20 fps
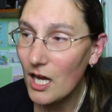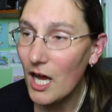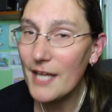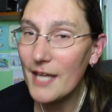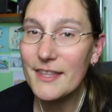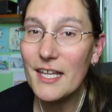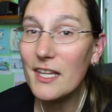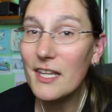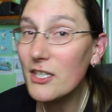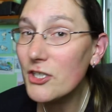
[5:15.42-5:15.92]

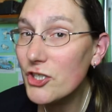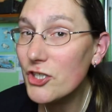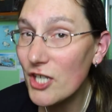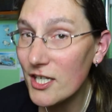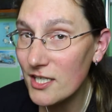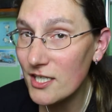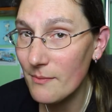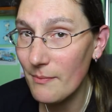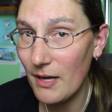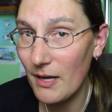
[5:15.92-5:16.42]
And that
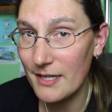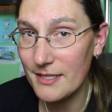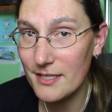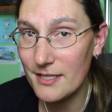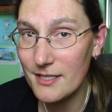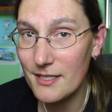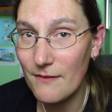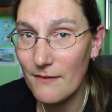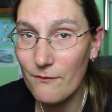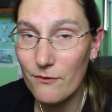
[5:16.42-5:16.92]

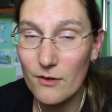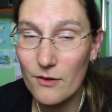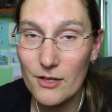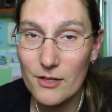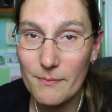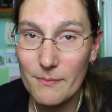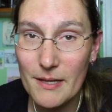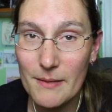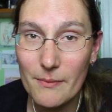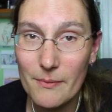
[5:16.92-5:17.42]
legitimizes it for
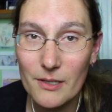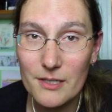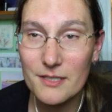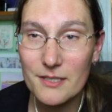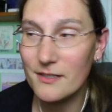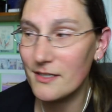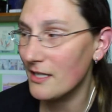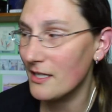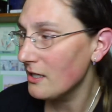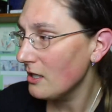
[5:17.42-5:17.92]
other people, because
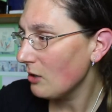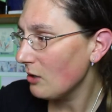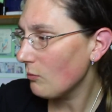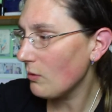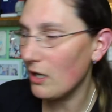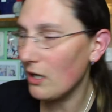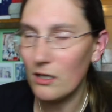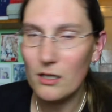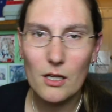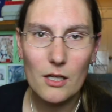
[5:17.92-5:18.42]
it's,
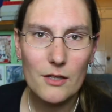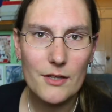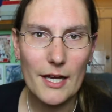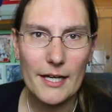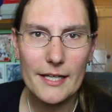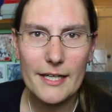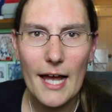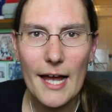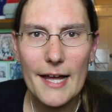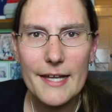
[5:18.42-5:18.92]
well,
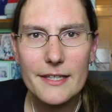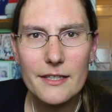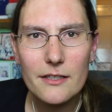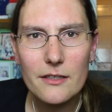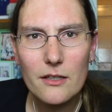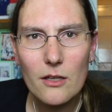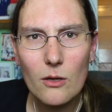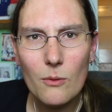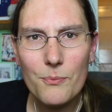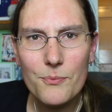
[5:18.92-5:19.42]
a
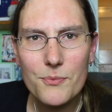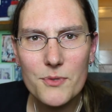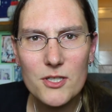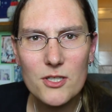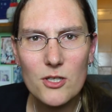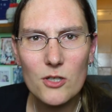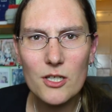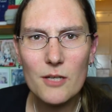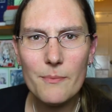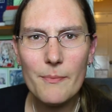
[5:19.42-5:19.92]
guy
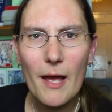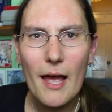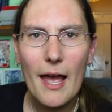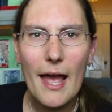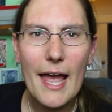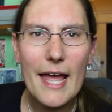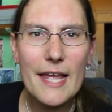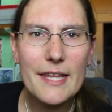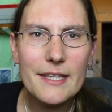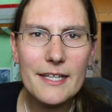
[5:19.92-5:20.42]
stood up
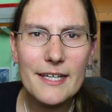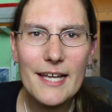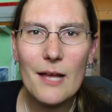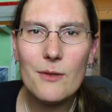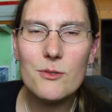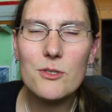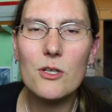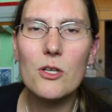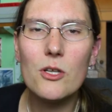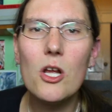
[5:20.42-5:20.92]
in the
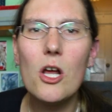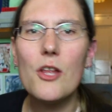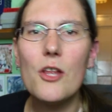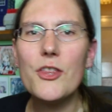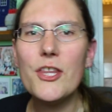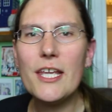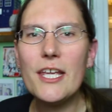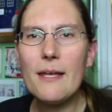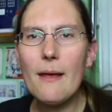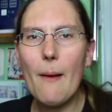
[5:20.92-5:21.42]
council,
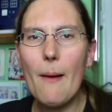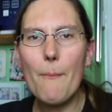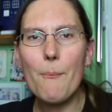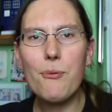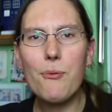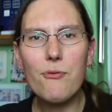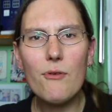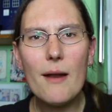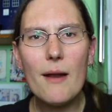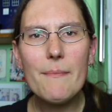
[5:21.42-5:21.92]
the
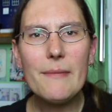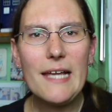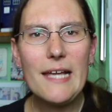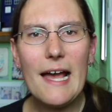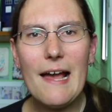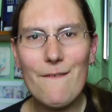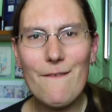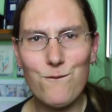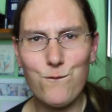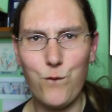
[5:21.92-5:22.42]

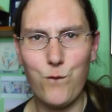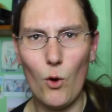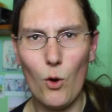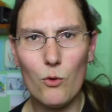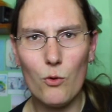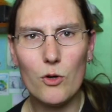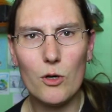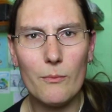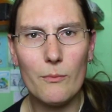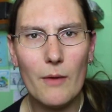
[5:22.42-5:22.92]
premier
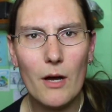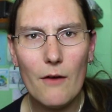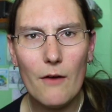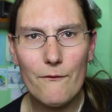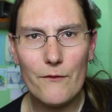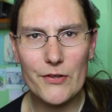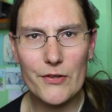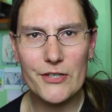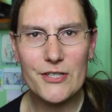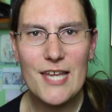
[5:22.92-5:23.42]
forum
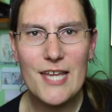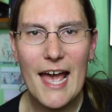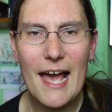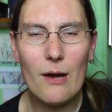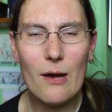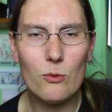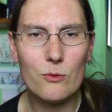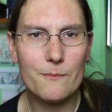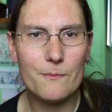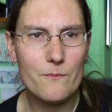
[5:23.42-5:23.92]
for the
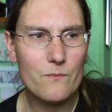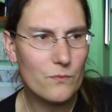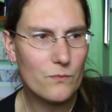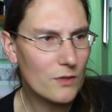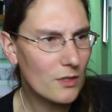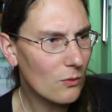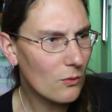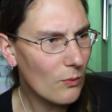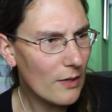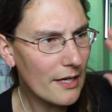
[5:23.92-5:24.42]
town,
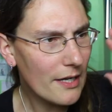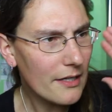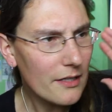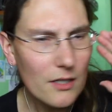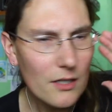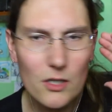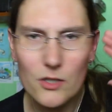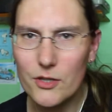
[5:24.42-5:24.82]
where